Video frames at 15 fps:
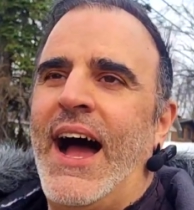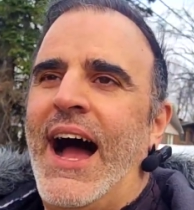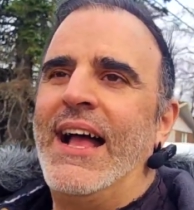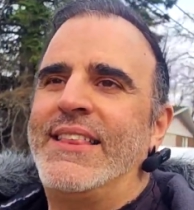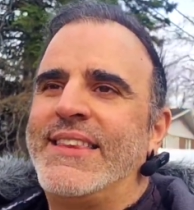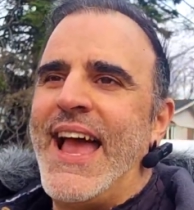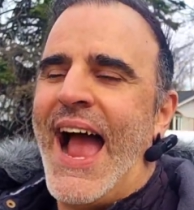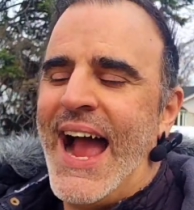a
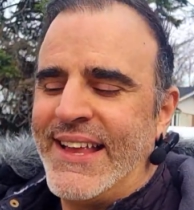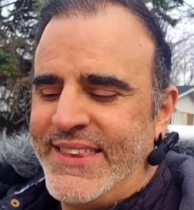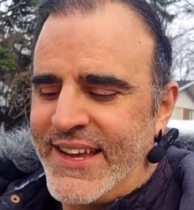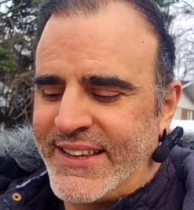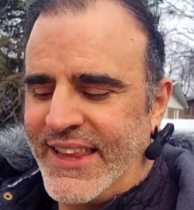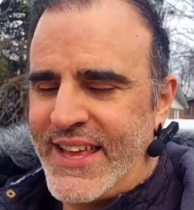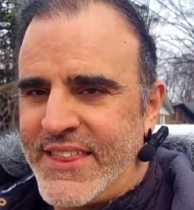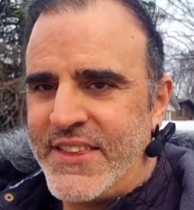tactic
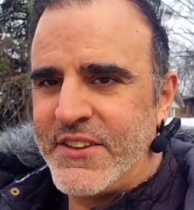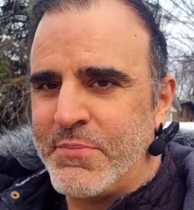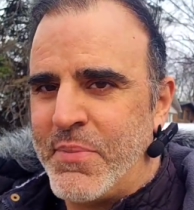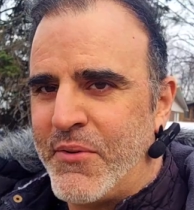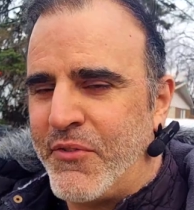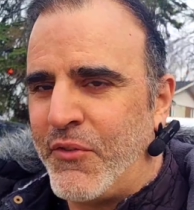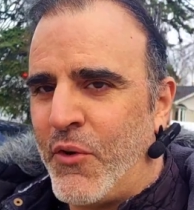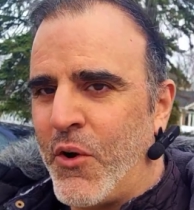like this
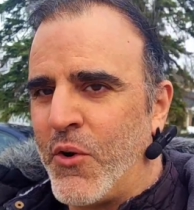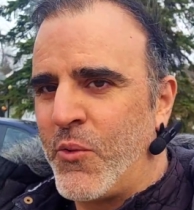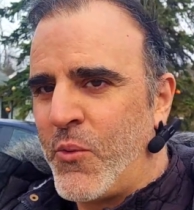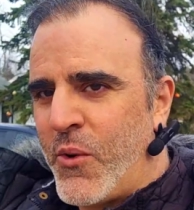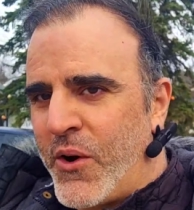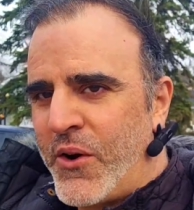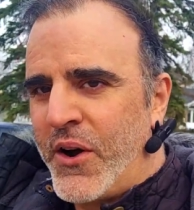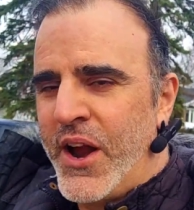before,
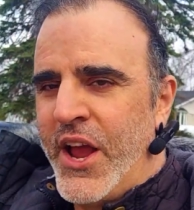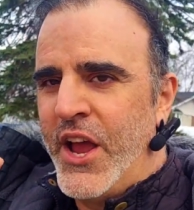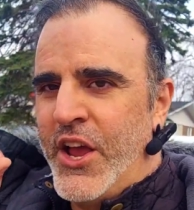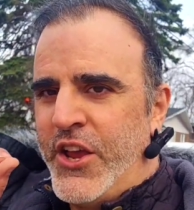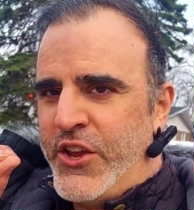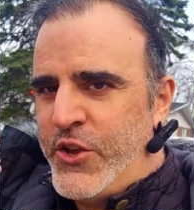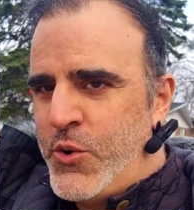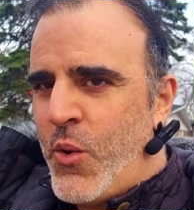where
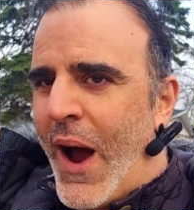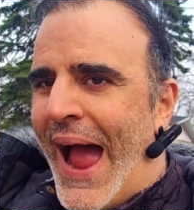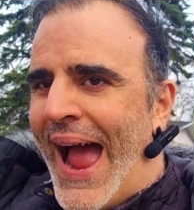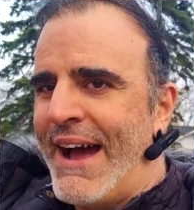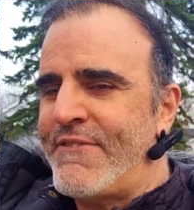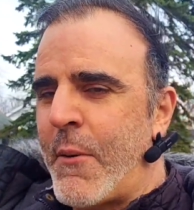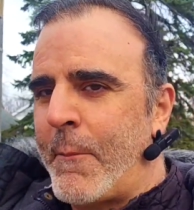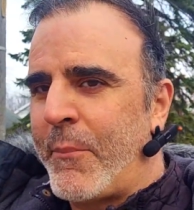you
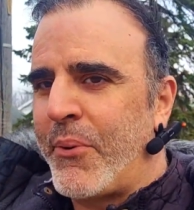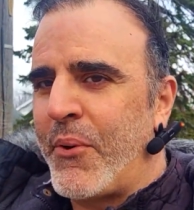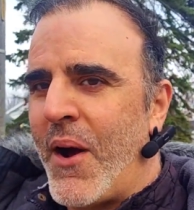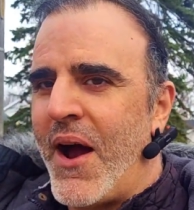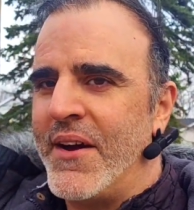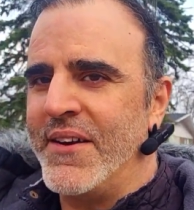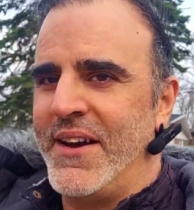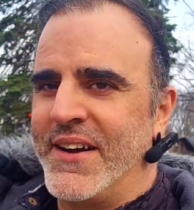have a
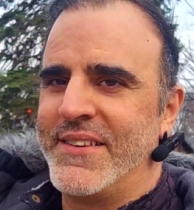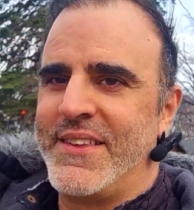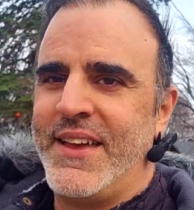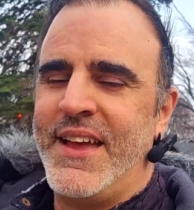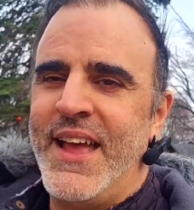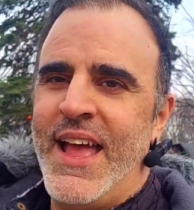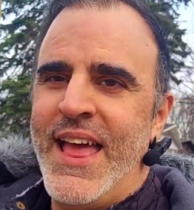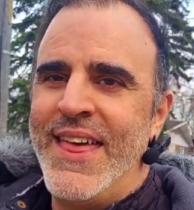product
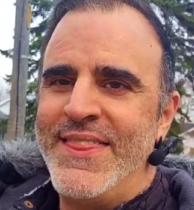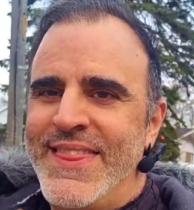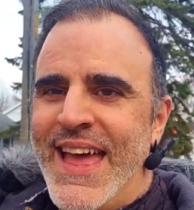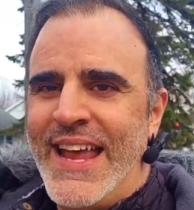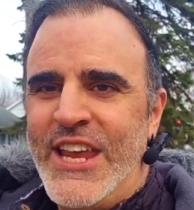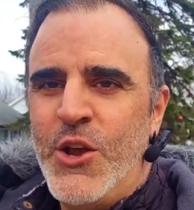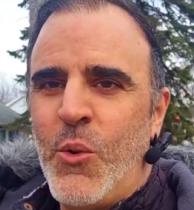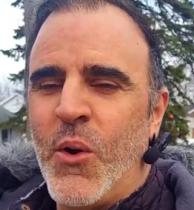
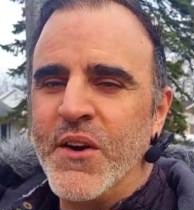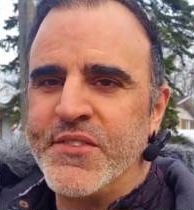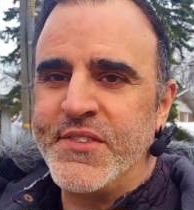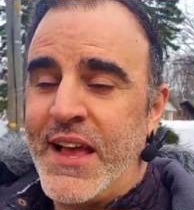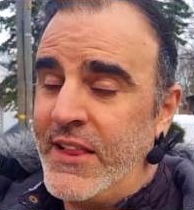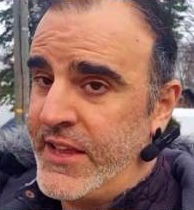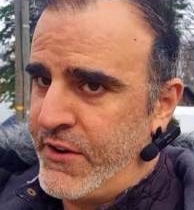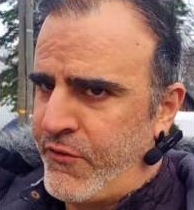that you are
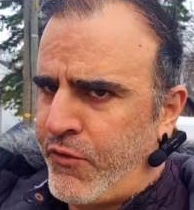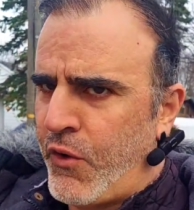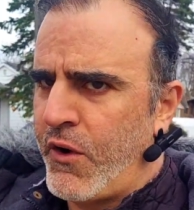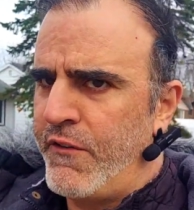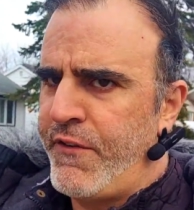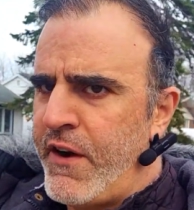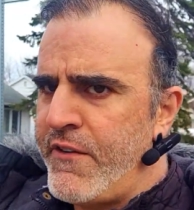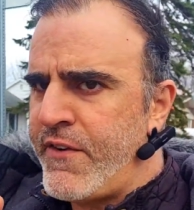selling for a
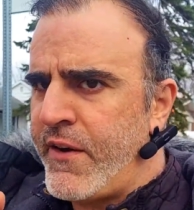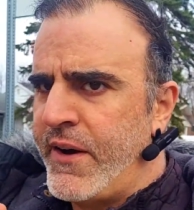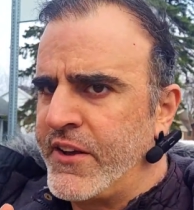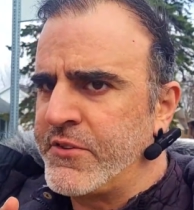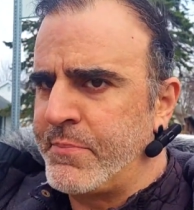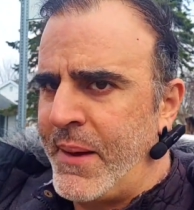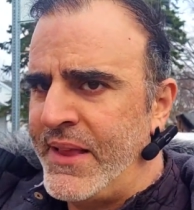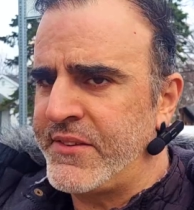very, very
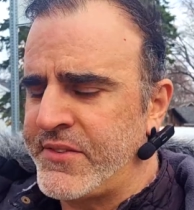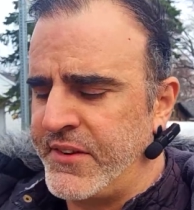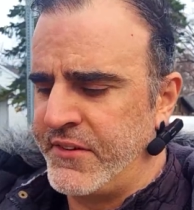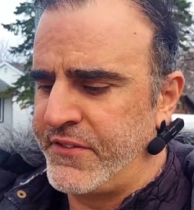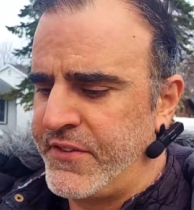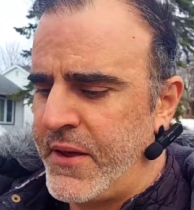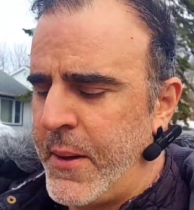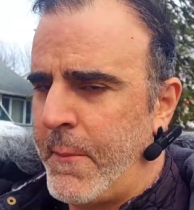
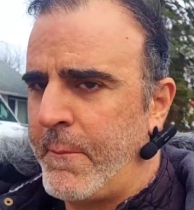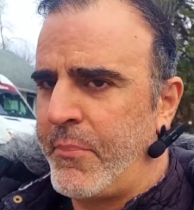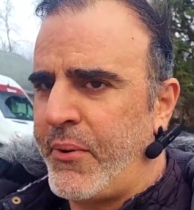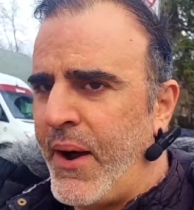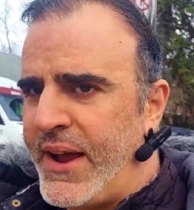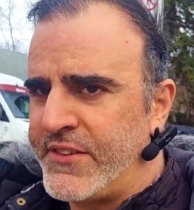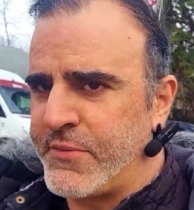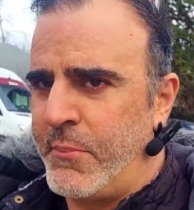expensive
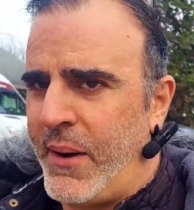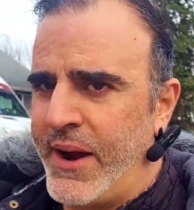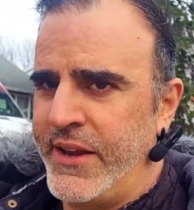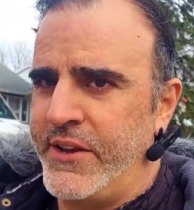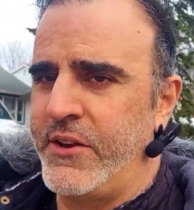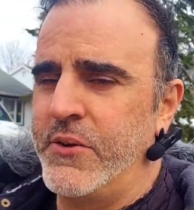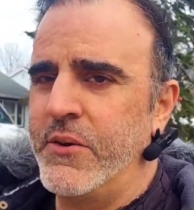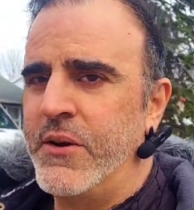price, mind
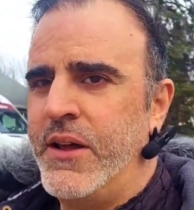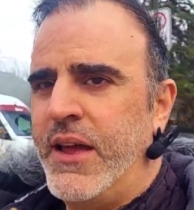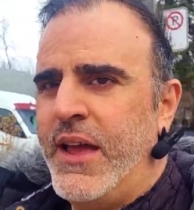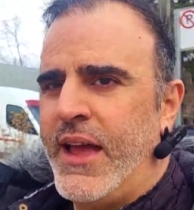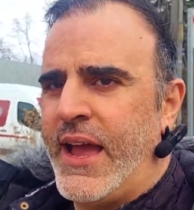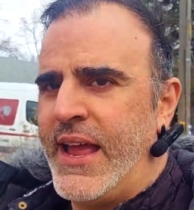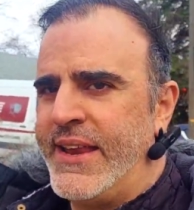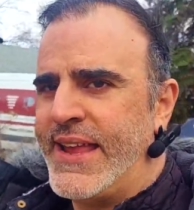you.
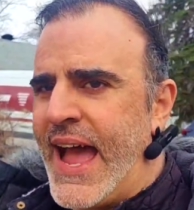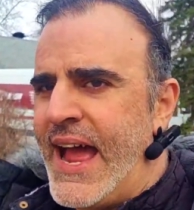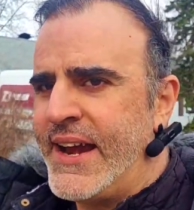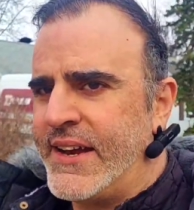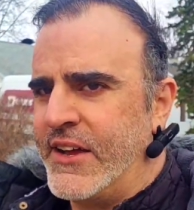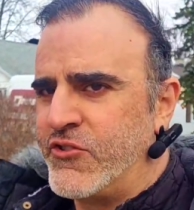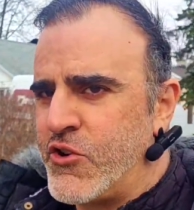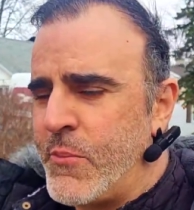In
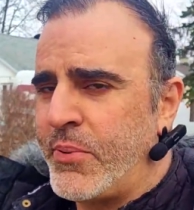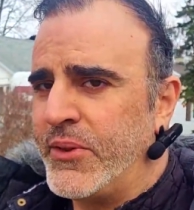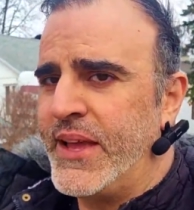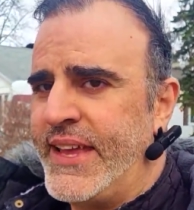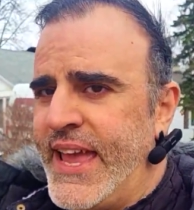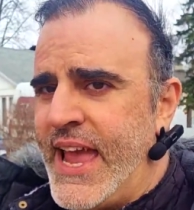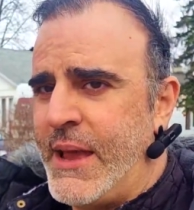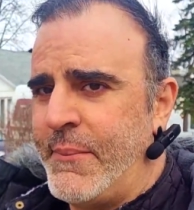Canada, a
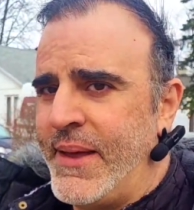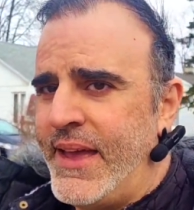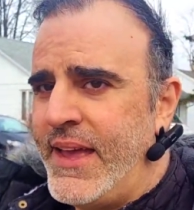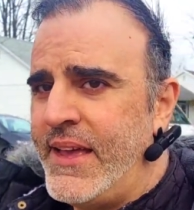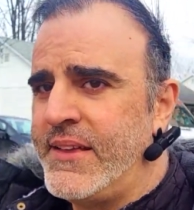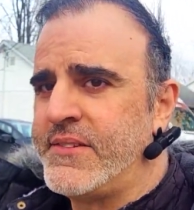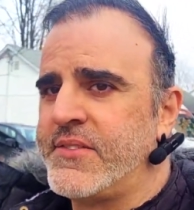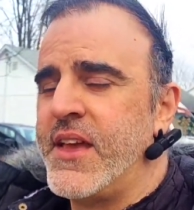AAA game
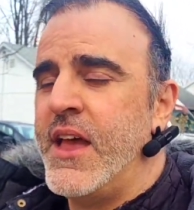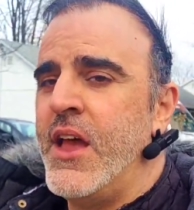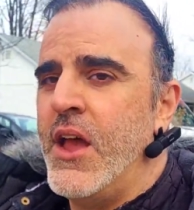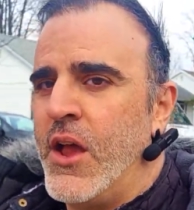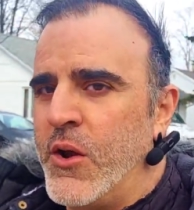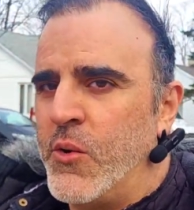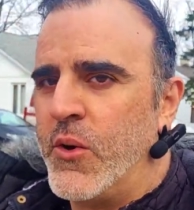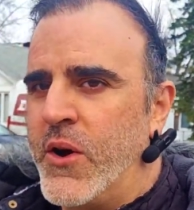is
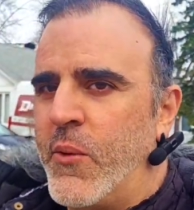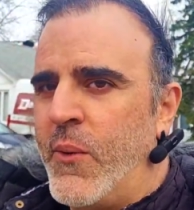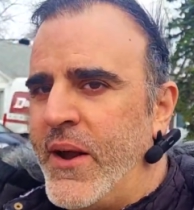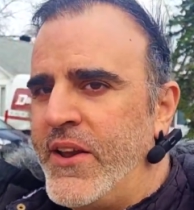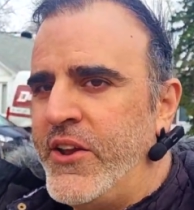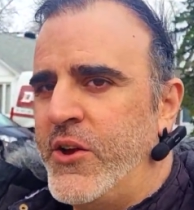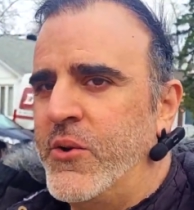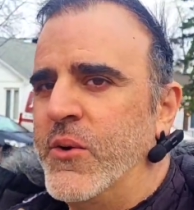going to
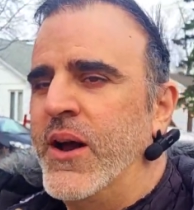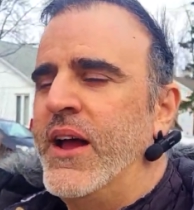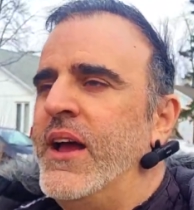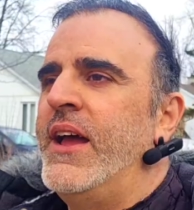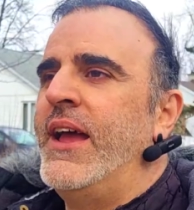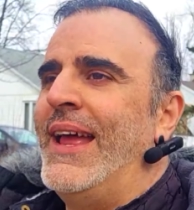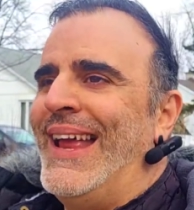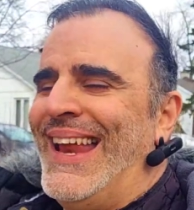run you
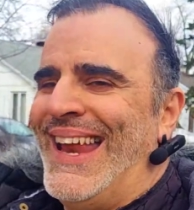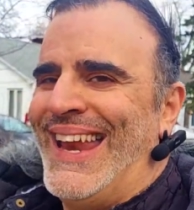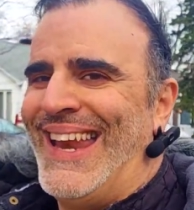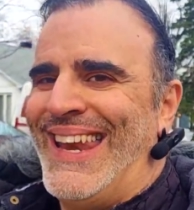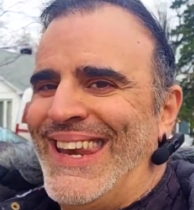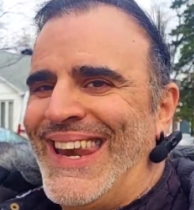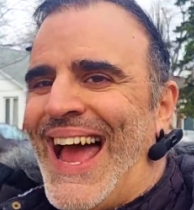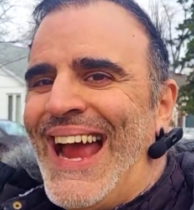
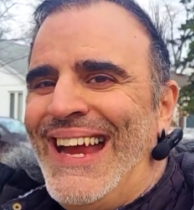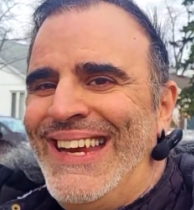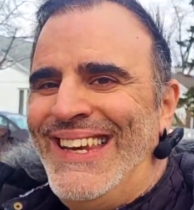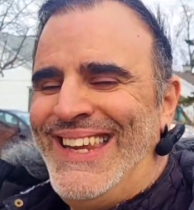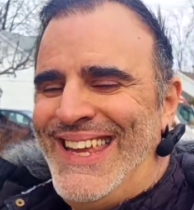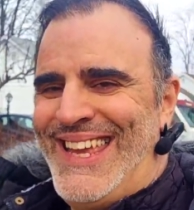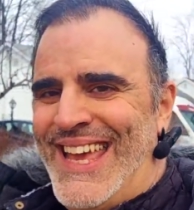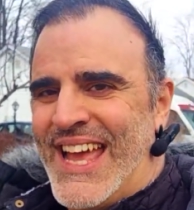
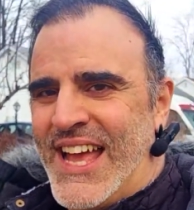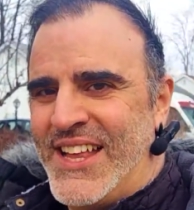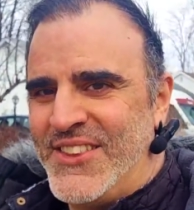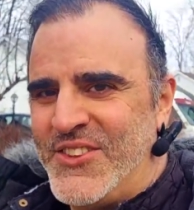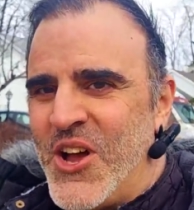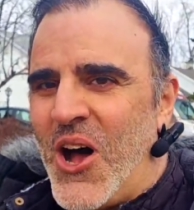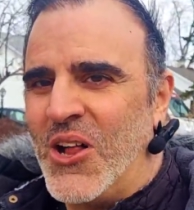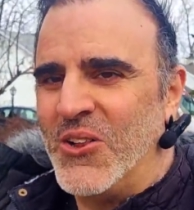
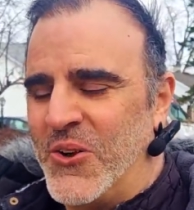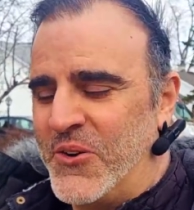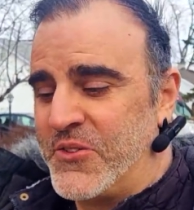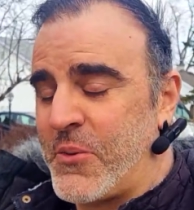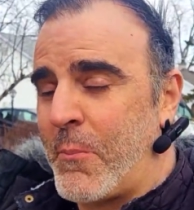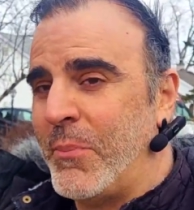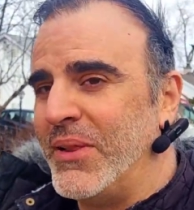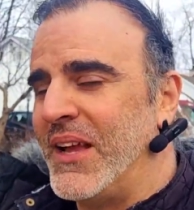
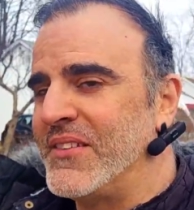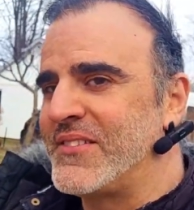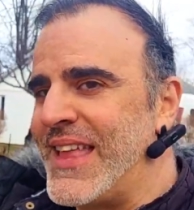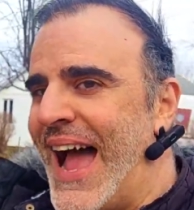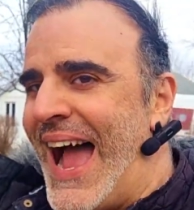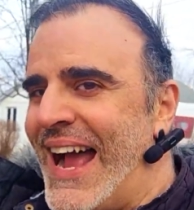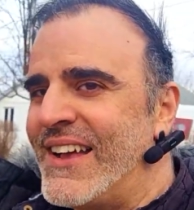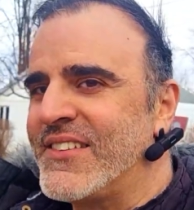$90 plus
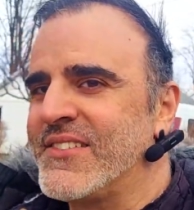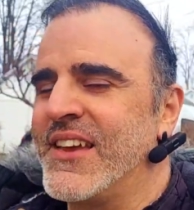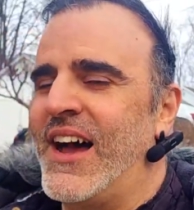tax,